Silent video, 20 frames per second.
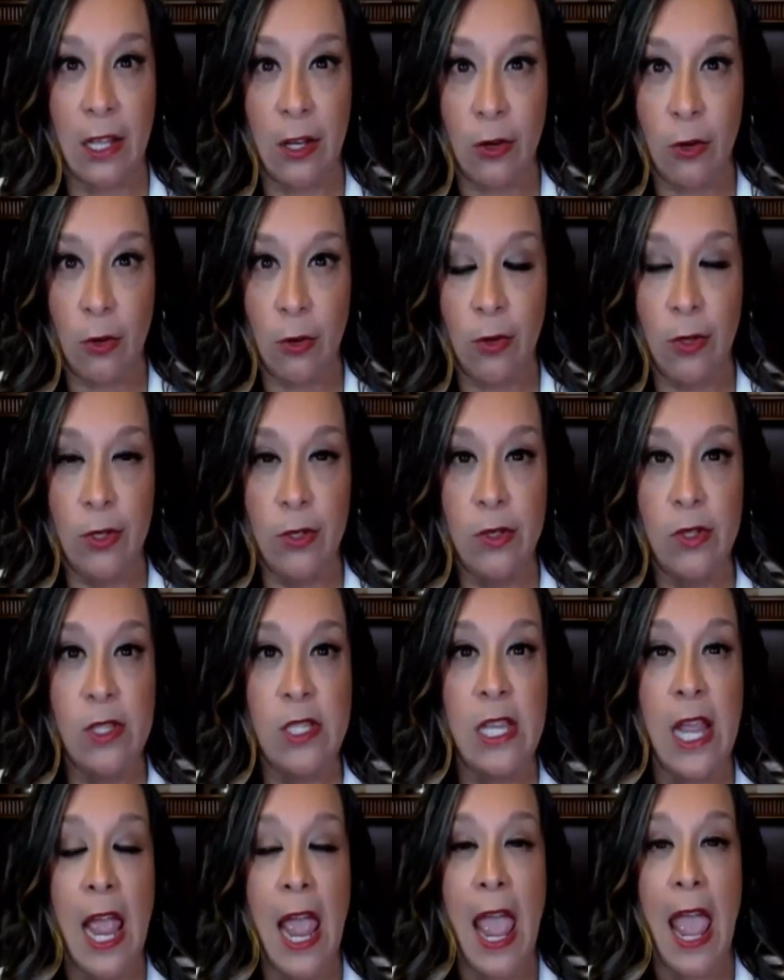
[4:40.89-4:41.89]
Cruz,
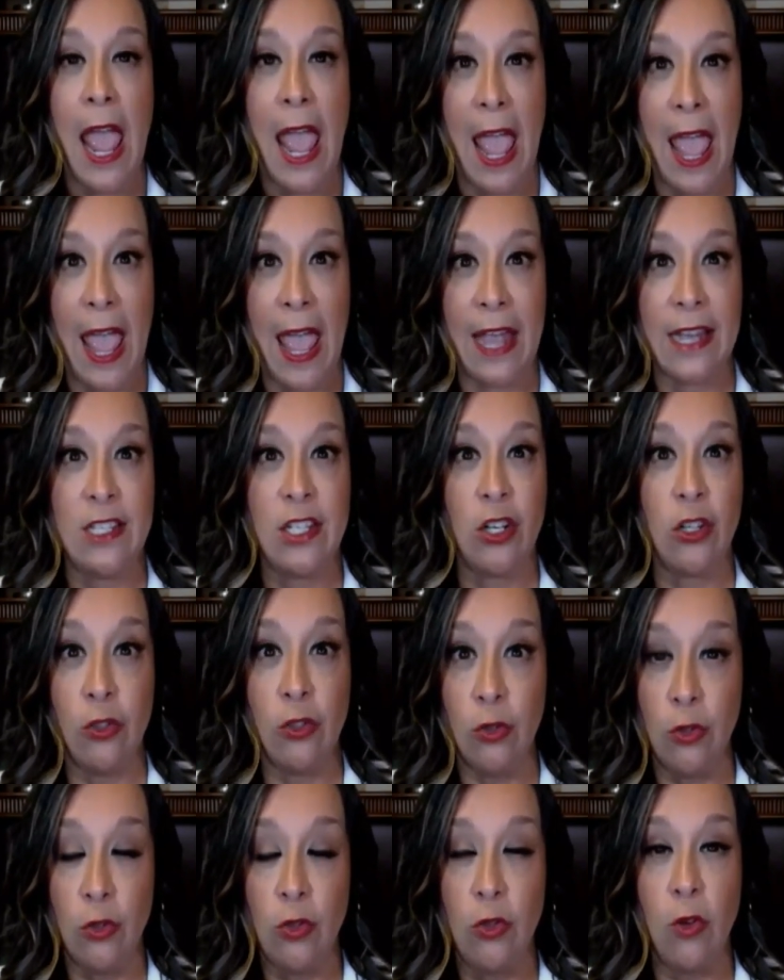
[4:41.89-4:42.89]
and
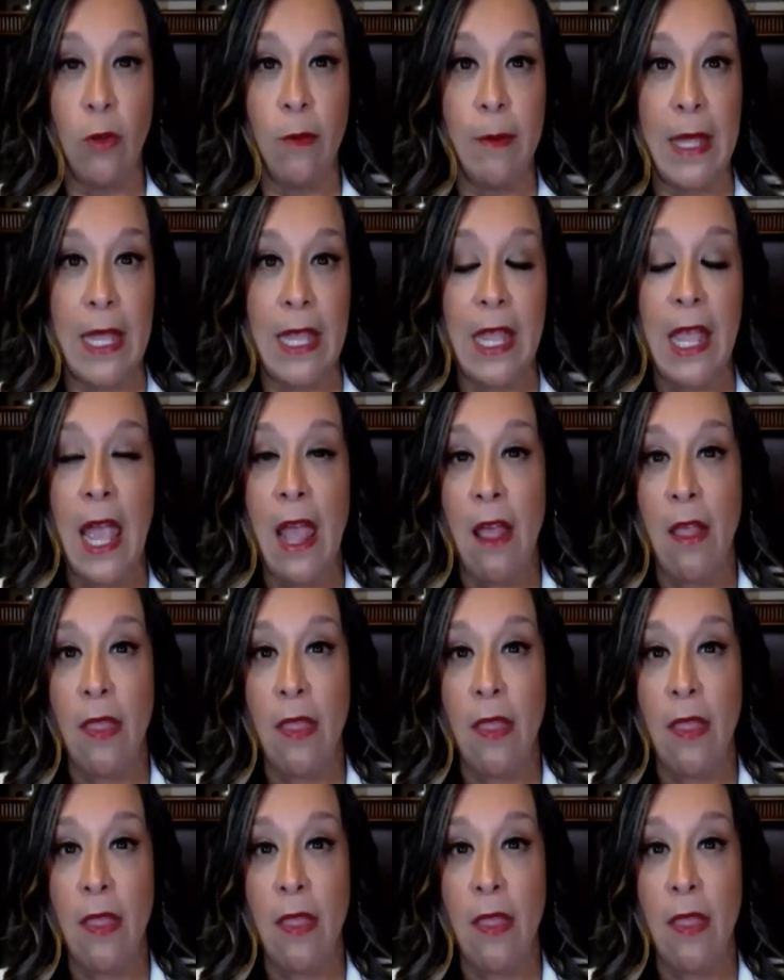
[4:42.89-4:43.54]
Google me.